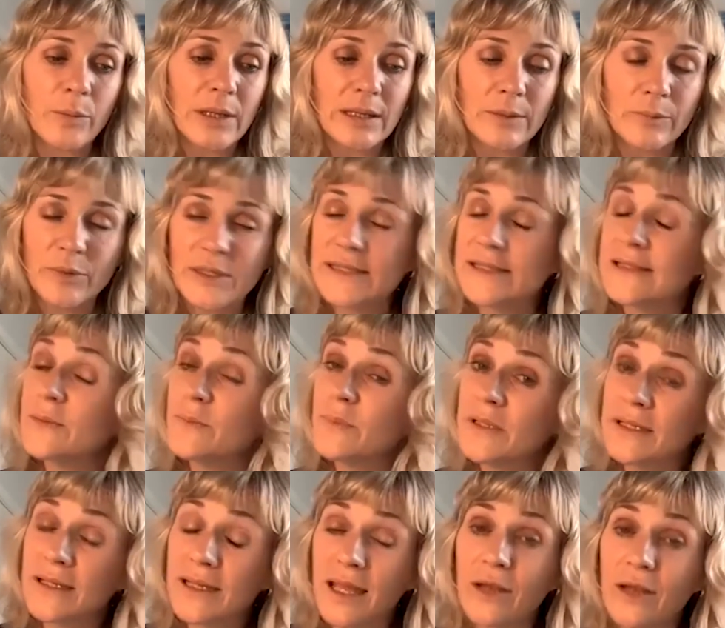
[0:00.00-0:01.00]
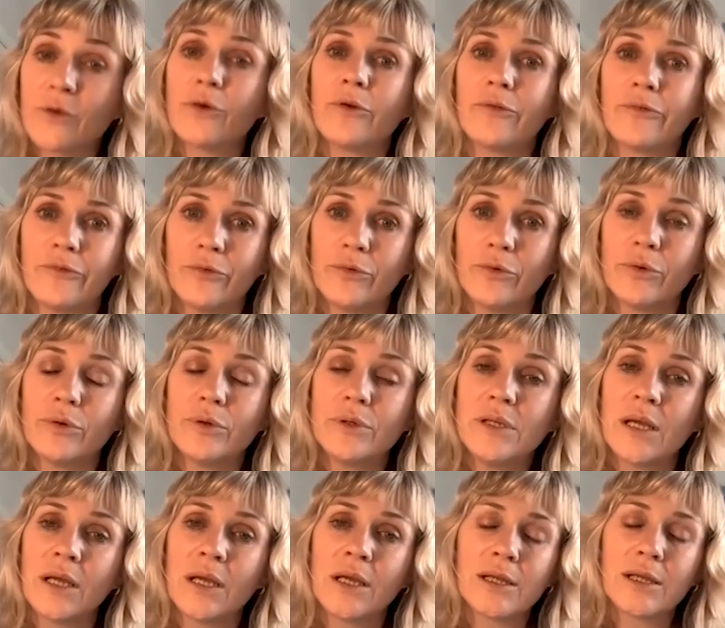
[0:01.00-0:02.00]
We simply cannot afford
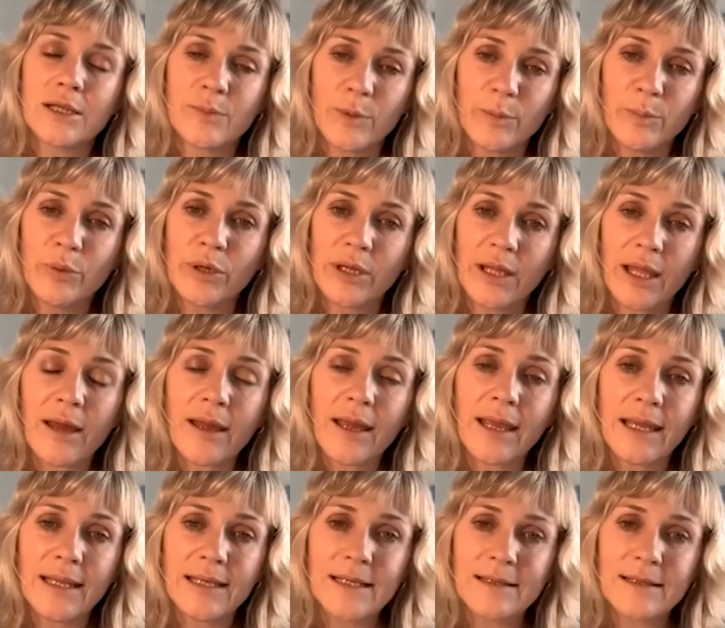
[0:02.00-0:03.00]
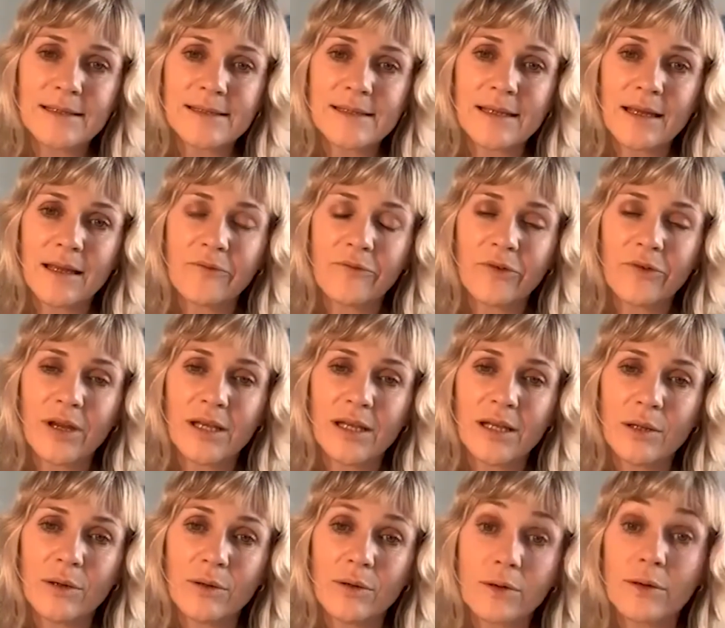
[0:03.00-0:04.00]
to be putting our head in the sand for any
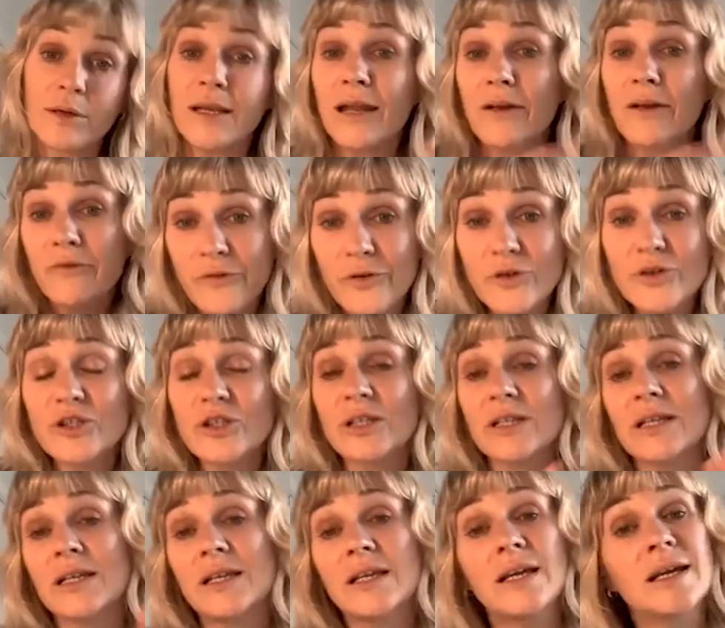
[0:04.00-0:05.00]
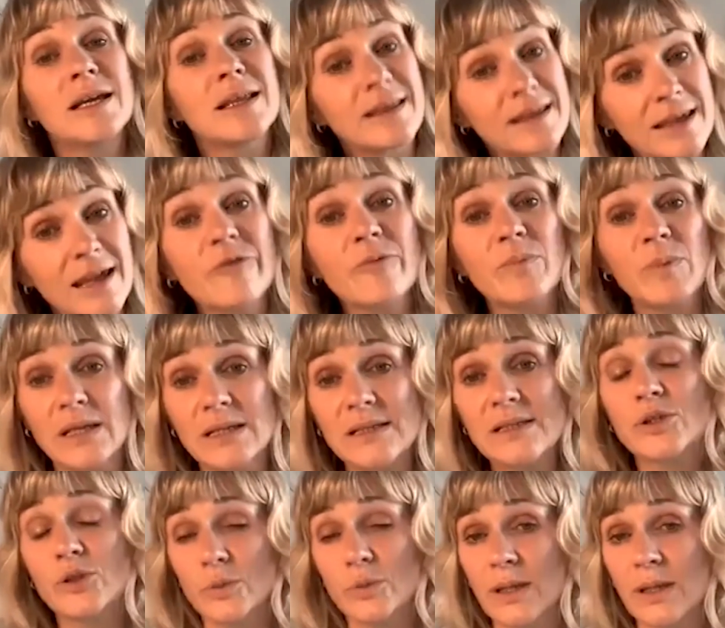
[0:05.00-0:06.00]
longer. And unfortunately, the government
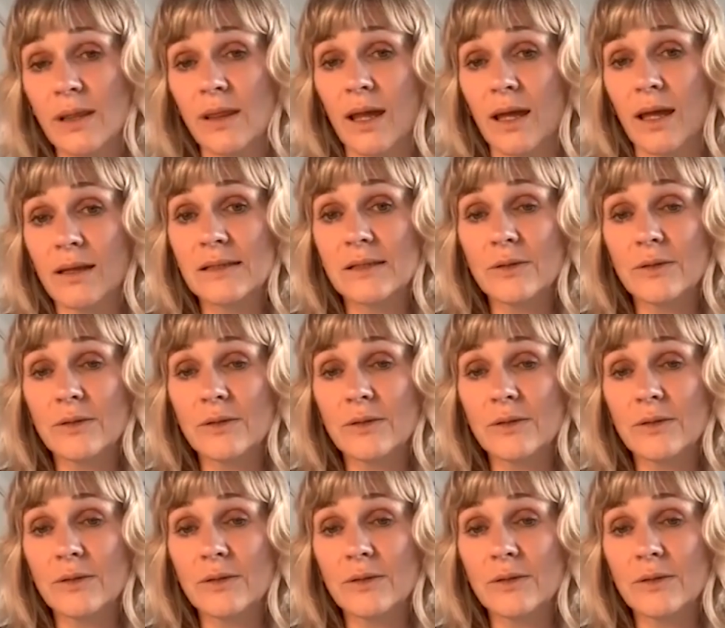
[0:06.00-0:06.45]
is doing that.